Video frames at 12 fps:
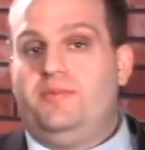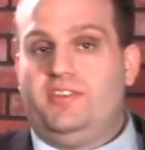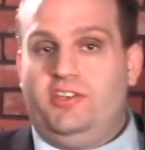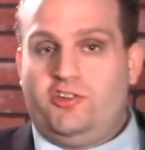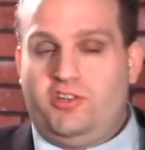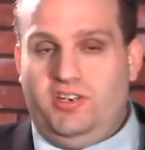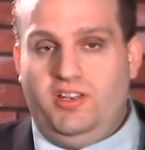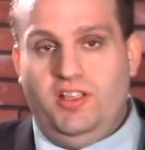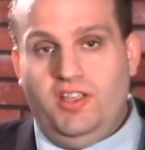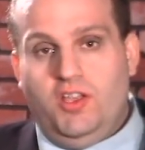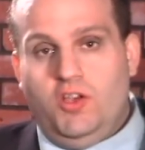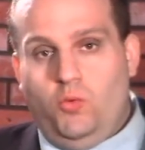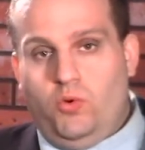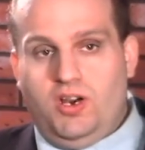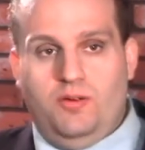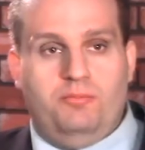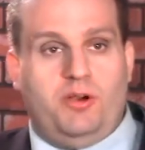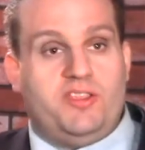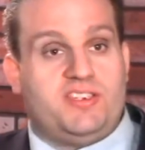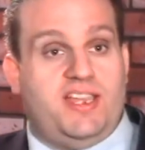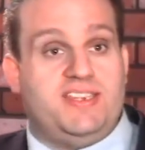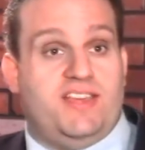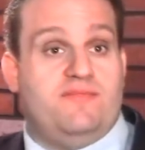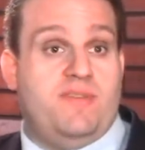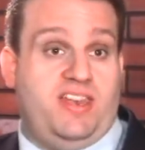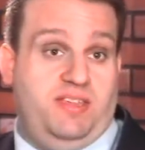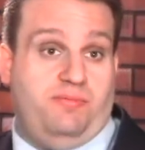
position where both sides have many